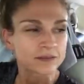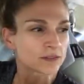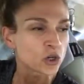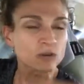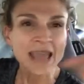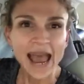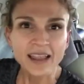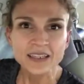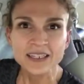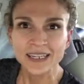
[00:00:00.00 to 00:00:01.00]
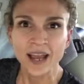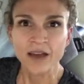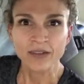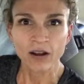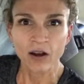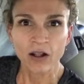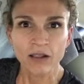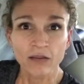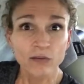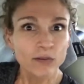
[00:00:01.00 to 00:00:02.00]
totality of it
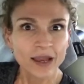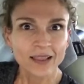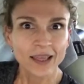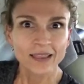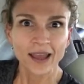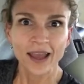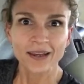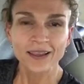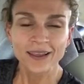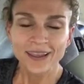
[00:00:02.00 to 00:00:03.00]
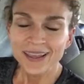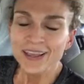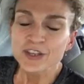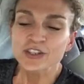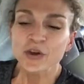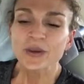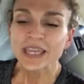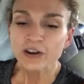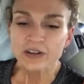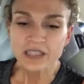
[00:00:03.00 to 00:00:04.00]
all. How do you like that? So
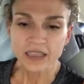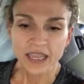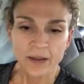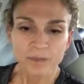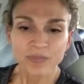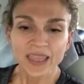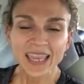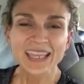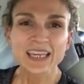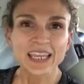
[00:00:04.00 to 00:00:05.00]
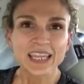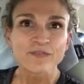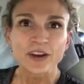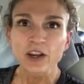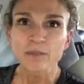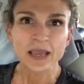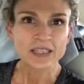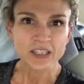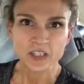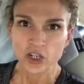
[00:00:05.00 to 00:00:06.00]
here's the thing. In very
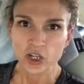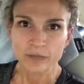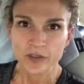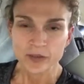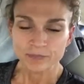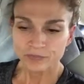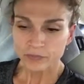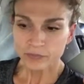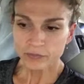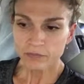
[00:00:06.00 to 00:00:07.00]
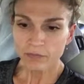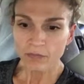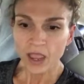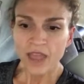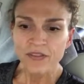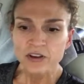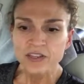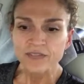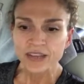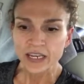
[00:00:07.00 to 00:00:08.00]
basic terms, and there's
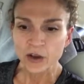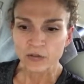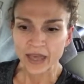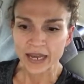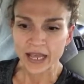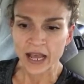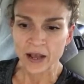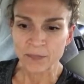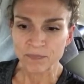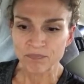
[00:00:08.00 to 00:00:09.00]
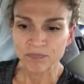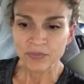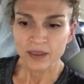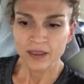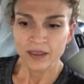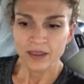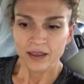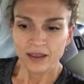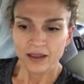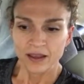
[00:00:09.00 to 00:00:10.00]
a video that I
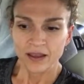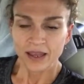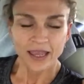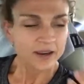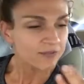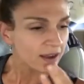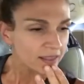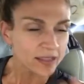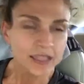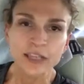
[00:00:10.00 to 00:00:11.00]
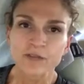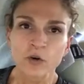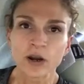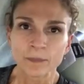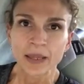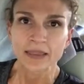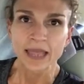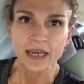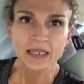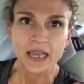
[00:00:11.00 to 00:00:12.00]
gotta find the link for it, but
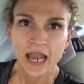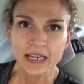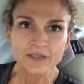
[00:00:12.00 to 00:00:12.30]
that kind